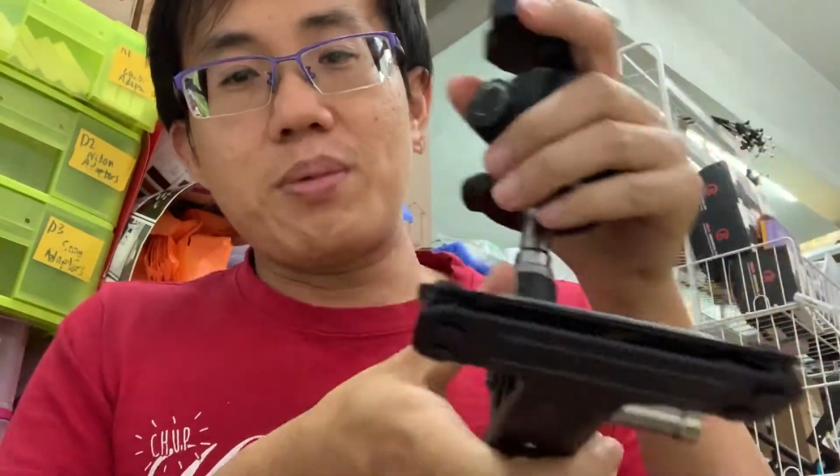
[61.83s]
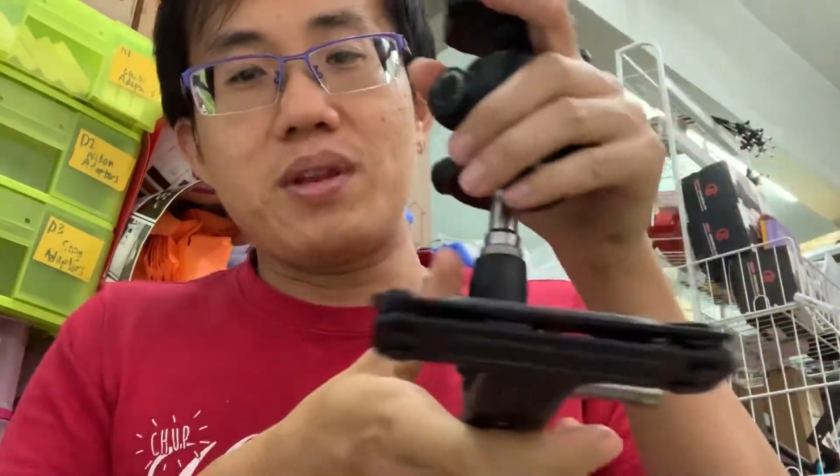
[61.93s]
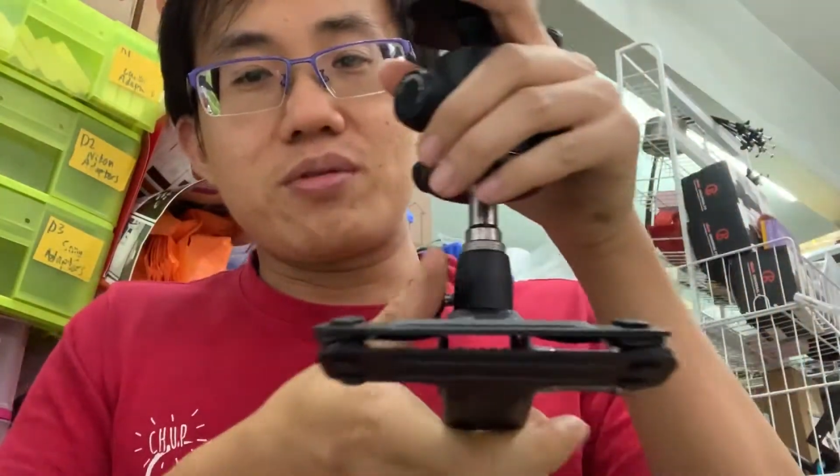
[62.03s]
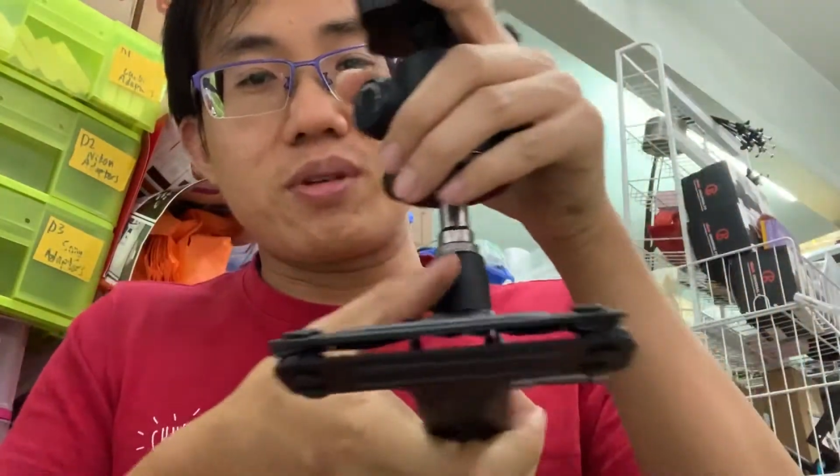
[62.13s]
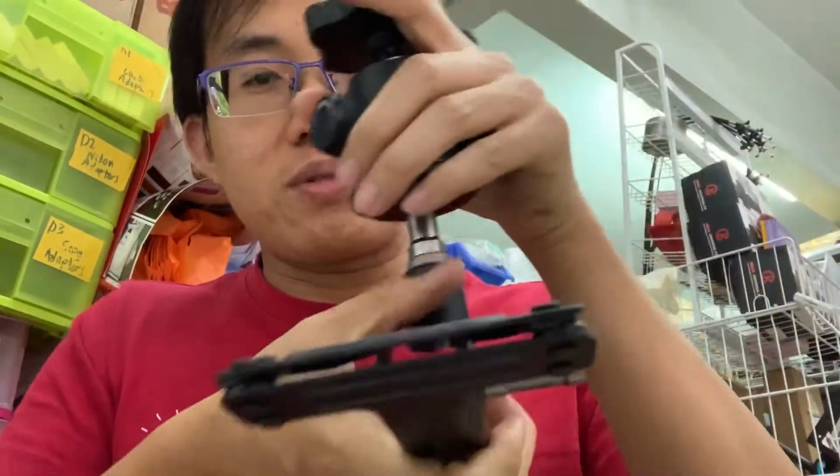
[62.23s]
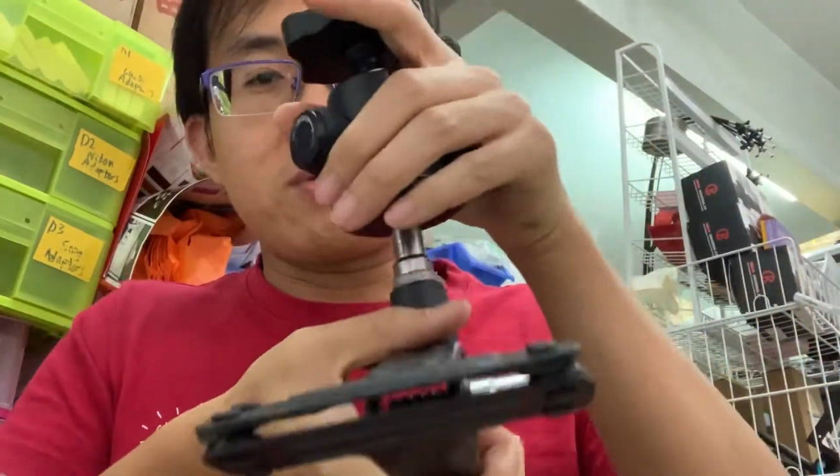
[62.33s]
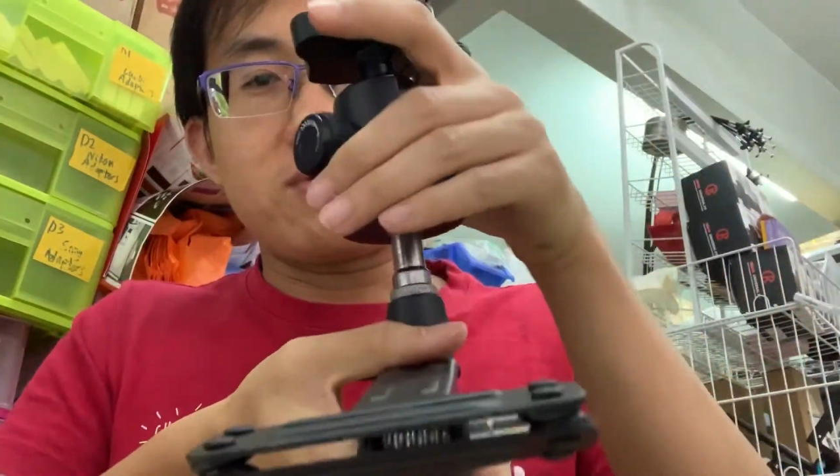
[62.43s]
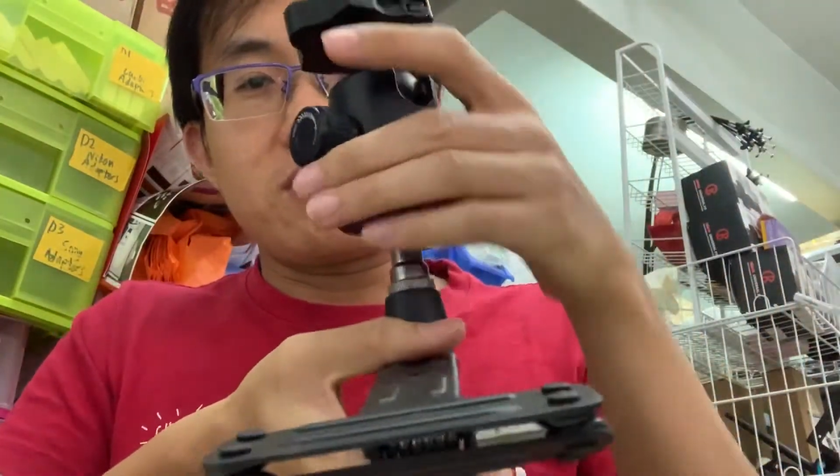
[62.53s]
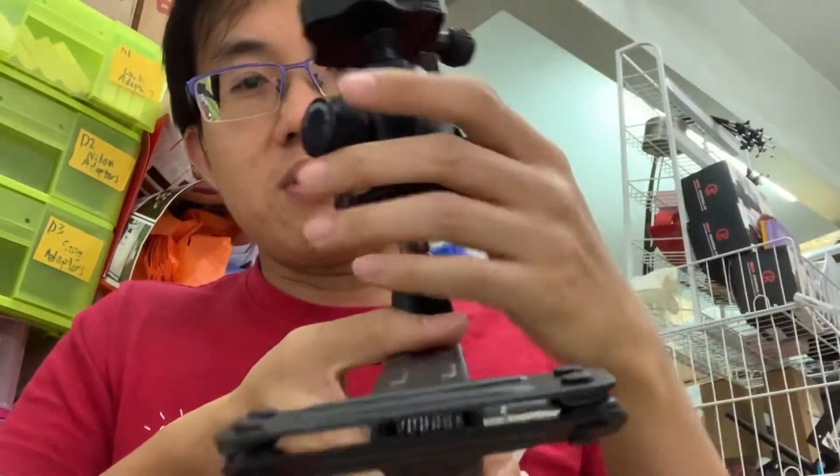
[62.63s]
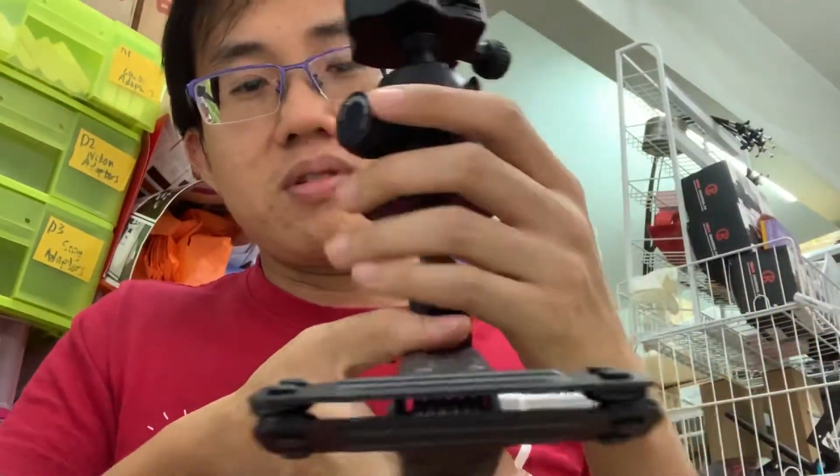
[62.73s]
this
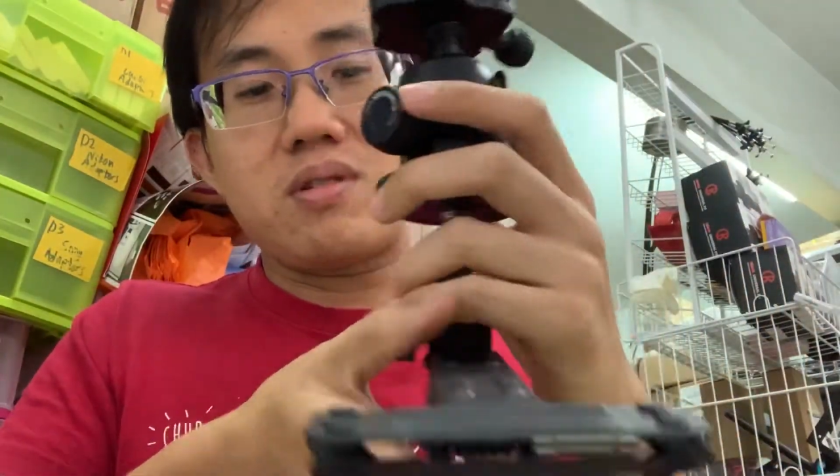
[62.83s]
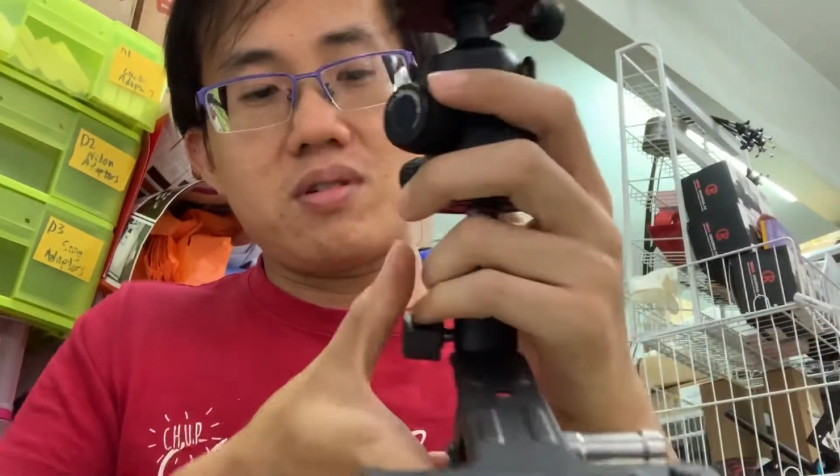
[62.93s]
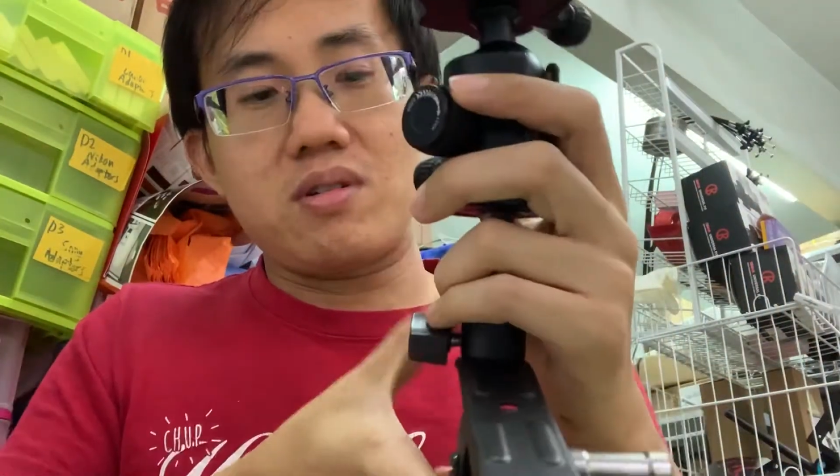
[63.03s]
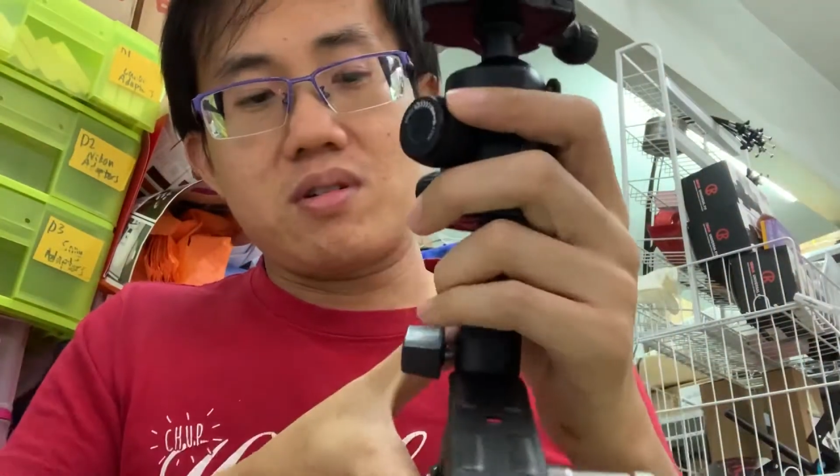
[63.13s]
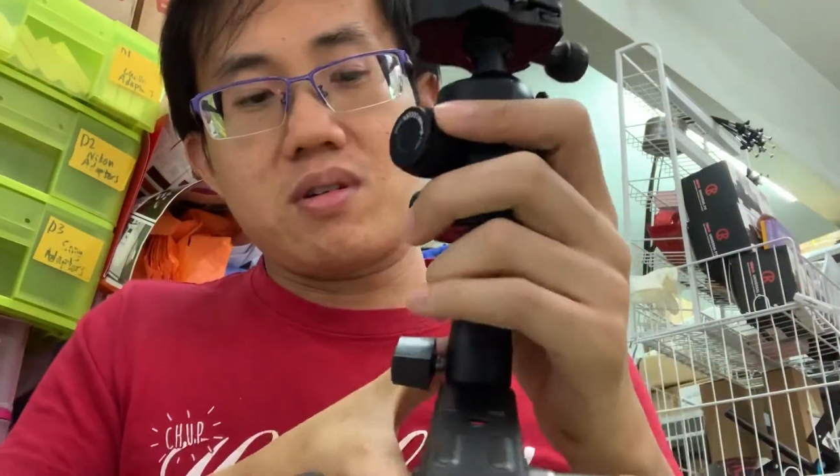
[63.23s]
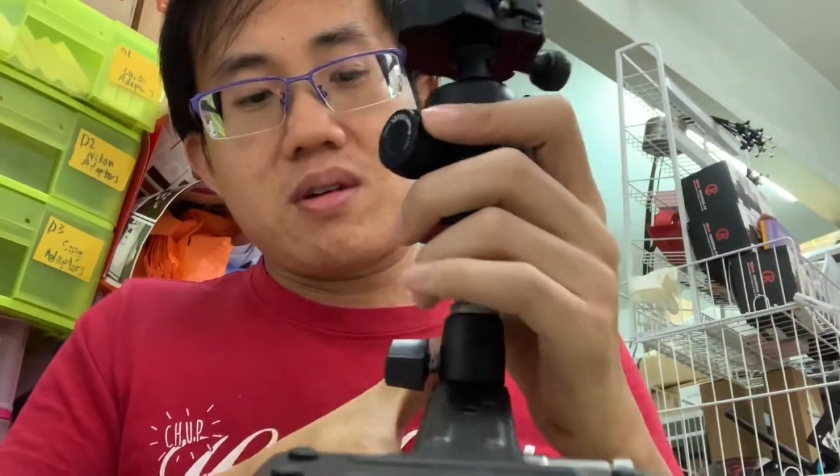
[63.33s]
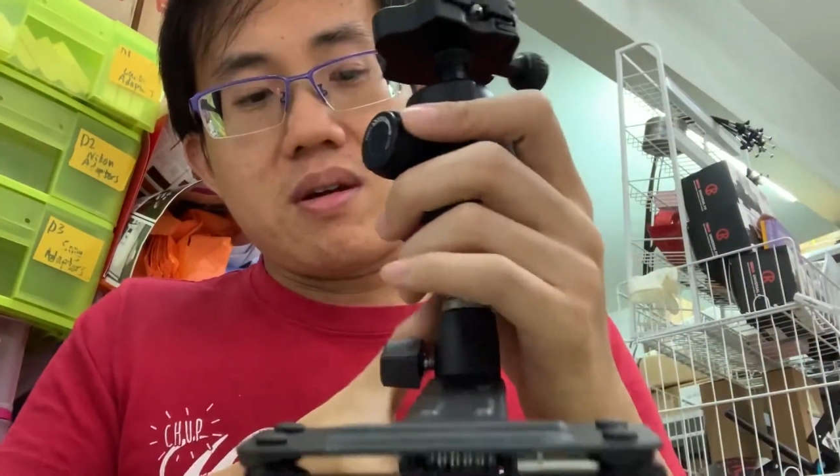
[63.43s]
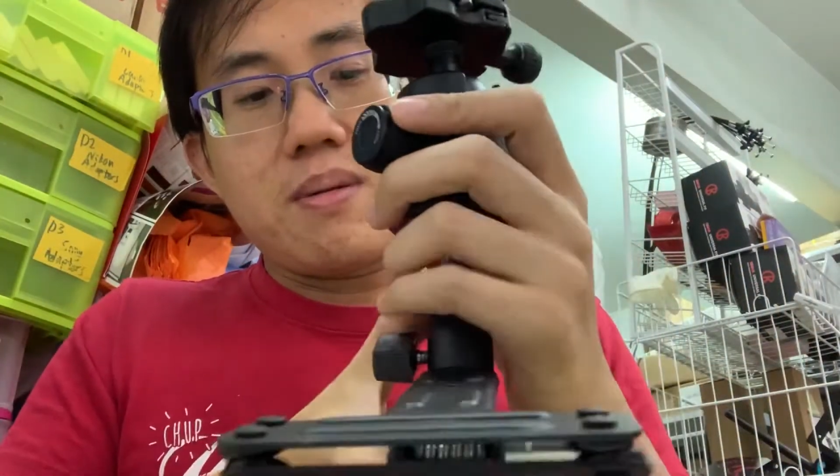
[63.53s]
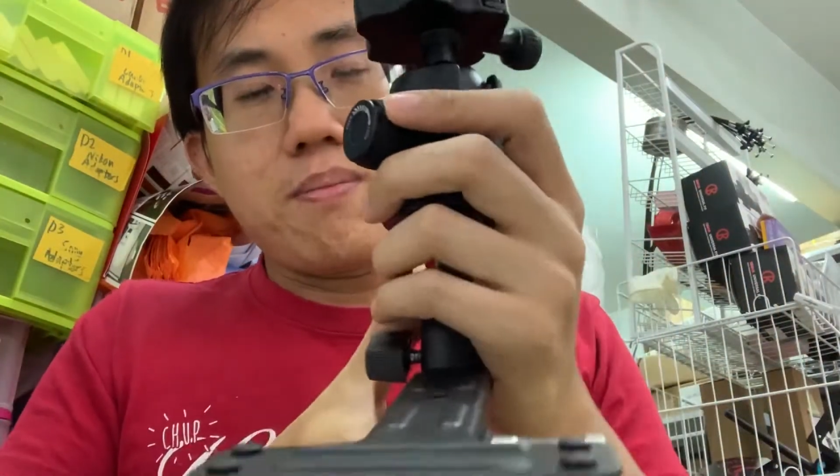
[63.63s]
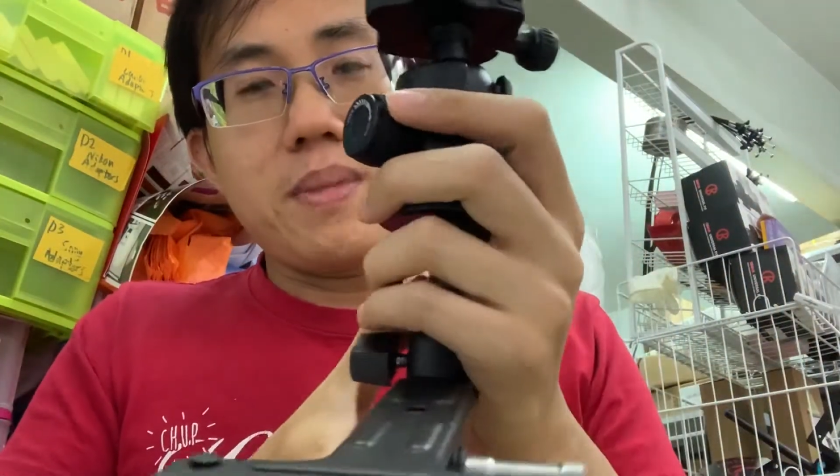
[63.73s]
one
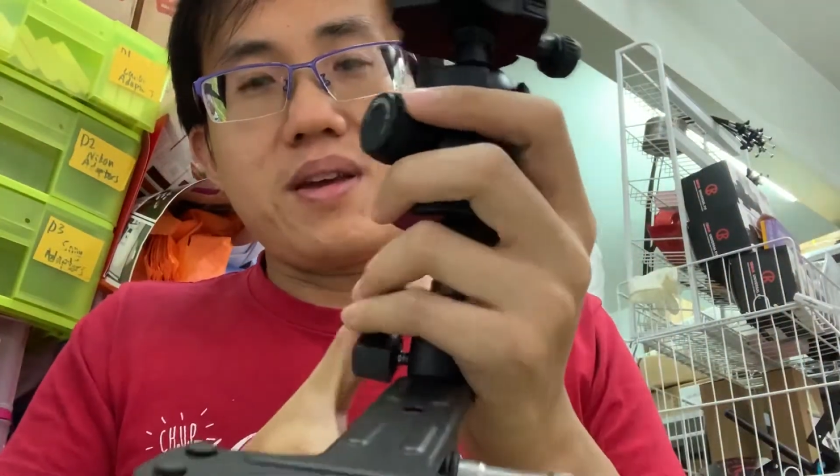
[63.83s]
may